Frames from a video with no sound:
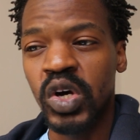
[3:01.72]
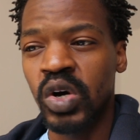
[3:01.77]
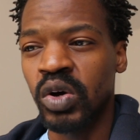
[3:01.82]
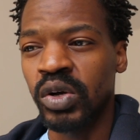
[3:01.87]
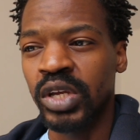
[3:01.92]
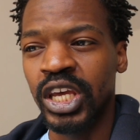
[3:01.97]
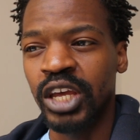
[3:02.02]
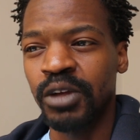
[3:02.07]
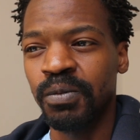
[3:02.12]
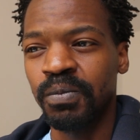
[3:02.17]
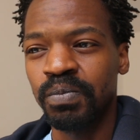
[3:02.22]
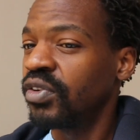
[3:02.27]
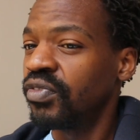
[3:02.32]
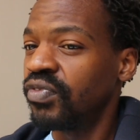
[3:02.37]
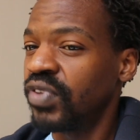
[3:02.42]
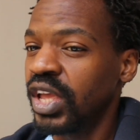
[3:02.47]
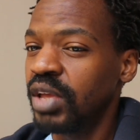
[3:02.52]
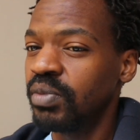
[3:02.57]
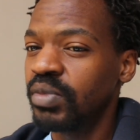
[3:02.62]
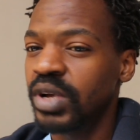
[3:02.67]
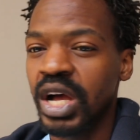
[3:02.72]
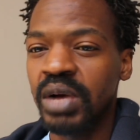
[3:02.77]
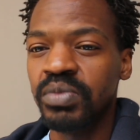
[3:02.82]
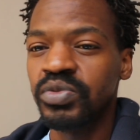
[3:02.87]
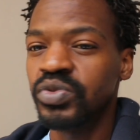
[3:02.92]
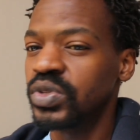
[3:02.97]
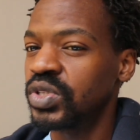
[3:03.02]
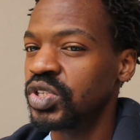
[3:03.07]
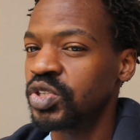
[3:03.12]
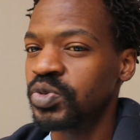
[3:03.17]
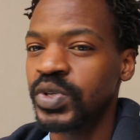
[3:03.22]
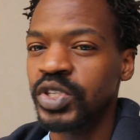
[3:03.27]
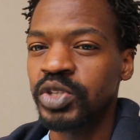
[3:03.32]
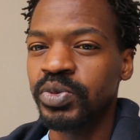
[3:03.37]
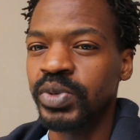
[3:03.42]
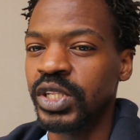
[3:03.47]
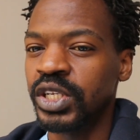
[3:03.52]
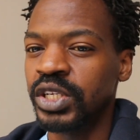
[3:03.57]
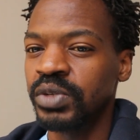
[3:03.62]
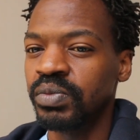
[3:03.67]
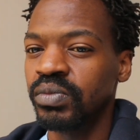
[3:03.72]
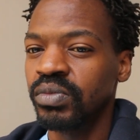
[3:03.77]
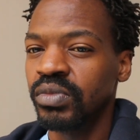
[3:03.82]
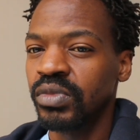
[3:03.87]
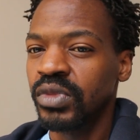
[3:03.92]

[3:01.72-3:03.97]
Okay, fame comes with responsibility,